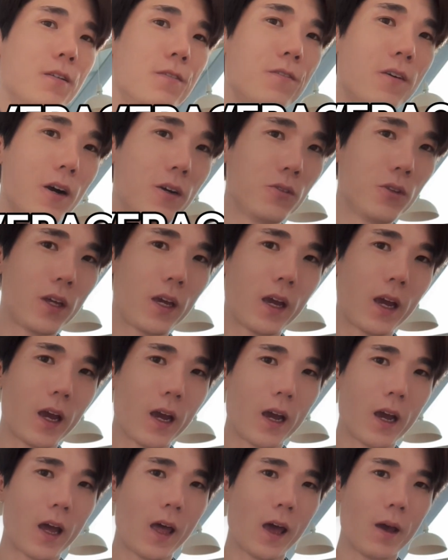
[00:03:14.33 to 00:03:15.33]
found the
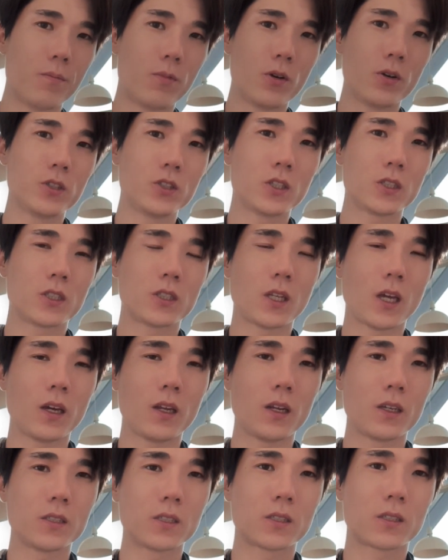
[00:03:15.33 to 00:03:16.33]
average
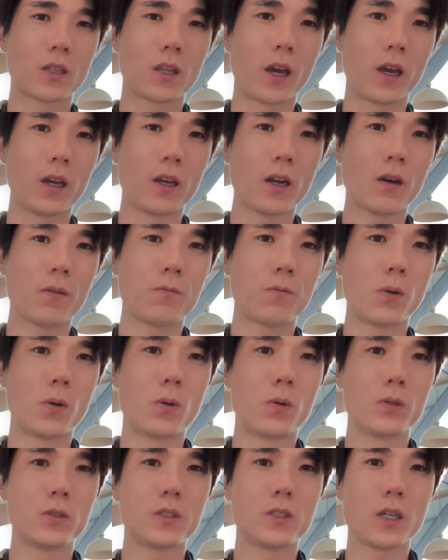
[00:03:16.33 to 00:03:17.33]
status data
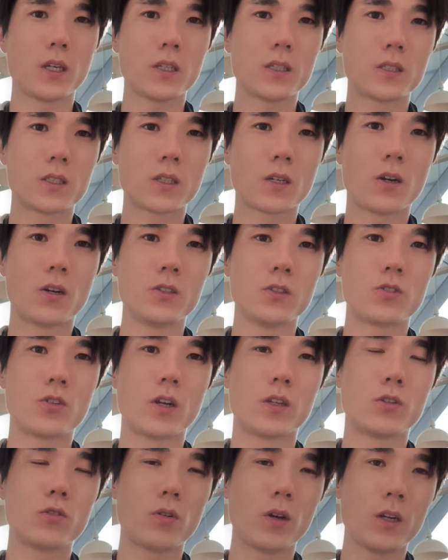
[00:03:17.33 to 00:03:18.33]
for
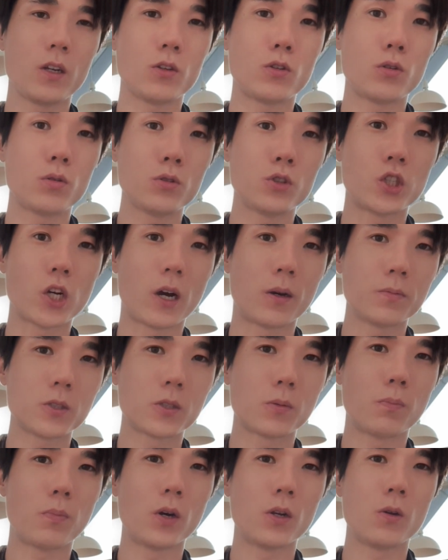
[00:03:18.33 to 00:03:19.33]
622
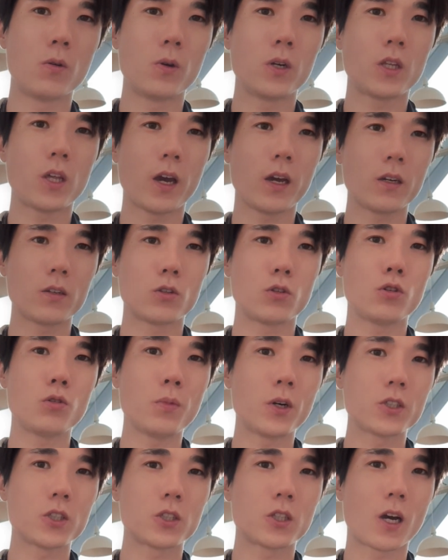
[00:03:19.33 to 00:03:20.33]
jobs, but it will take too
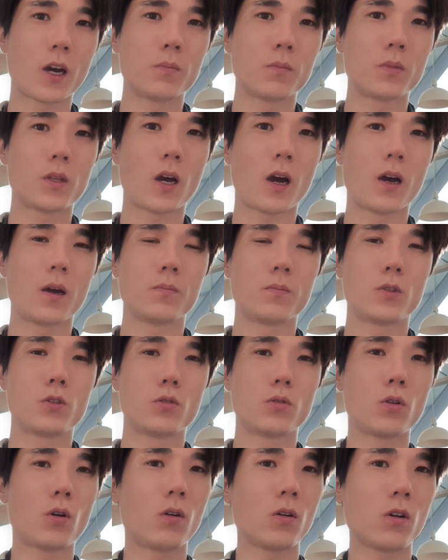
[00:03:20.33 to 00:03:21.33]
much time to
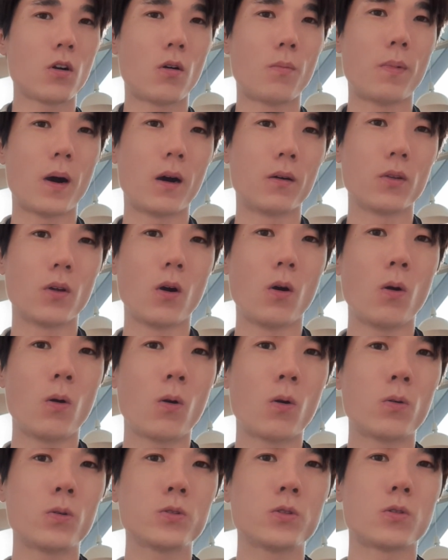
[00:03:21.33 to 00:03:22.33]
talk about
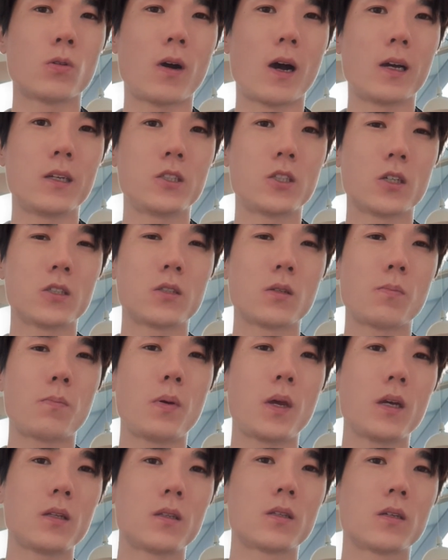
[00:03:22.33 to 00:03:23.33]
all, so I just
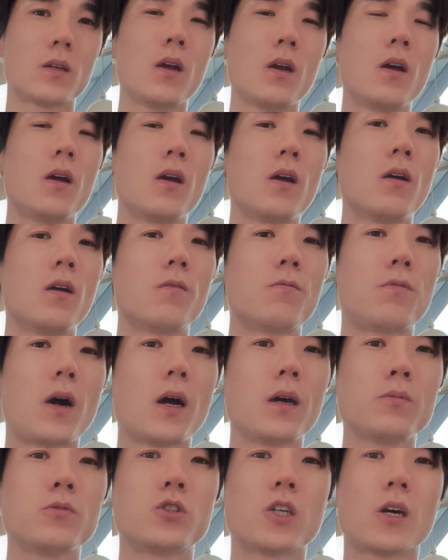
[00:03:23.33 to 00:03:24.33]
picked
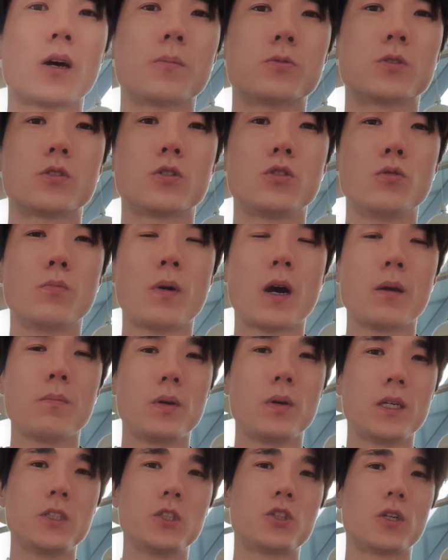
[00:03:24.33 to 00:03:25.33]
5 jobs you might
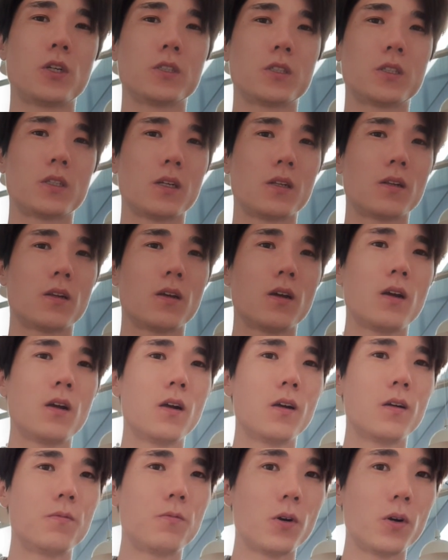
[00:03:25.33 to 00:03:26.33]
be interested.
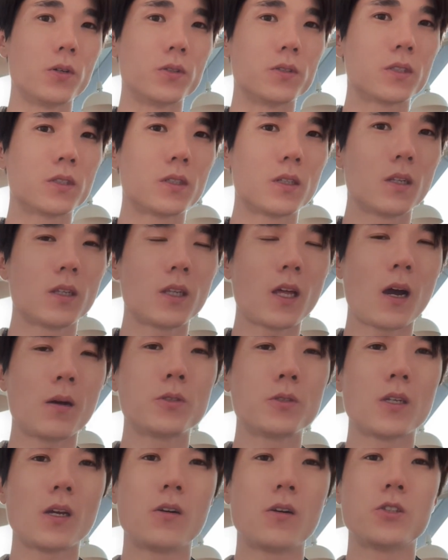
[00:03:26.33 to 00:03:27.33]
First, top
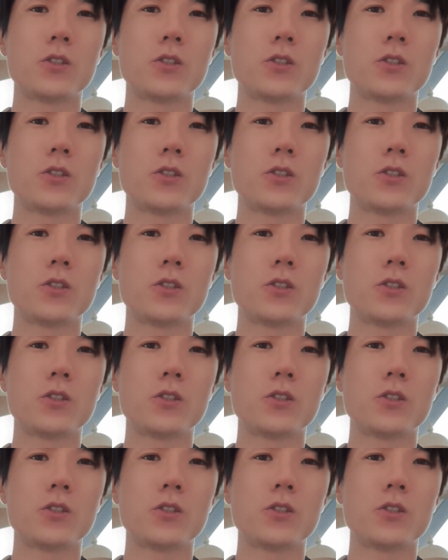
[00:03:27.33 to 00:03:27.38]
seller